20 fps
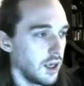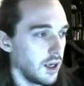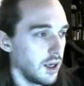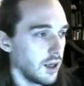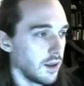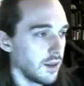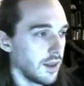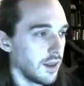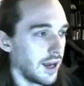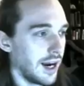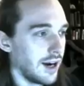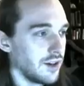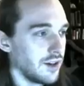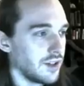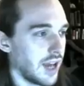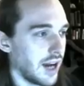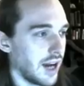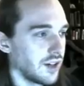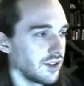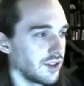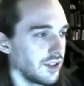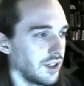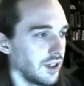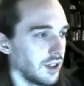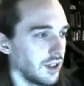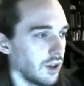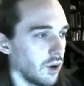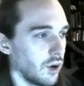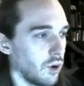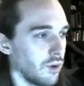the hair is actually
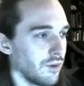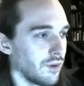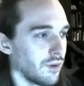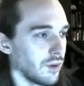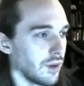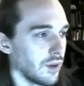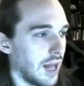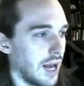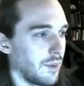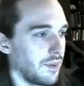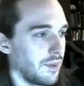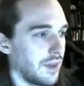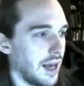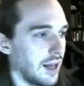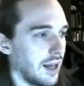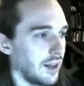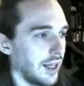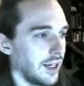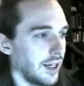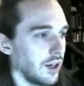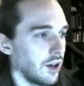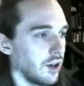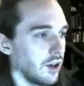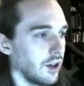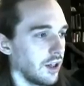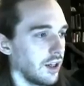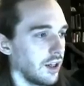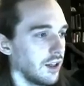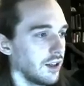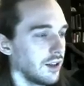going to overlap that like a
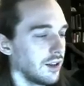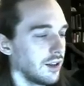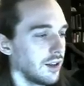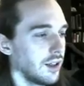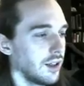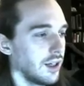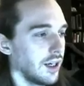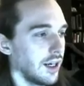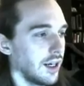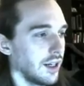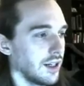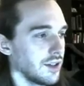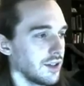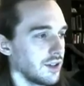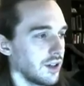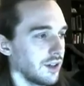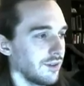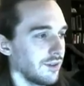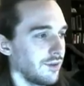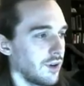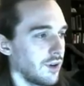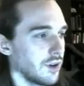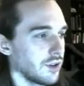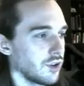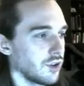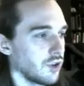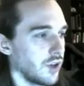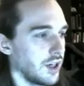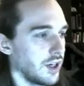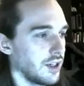hood, and it's going to fall
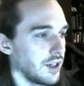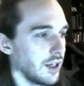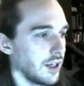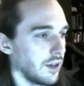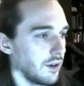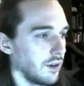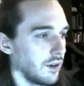straight down.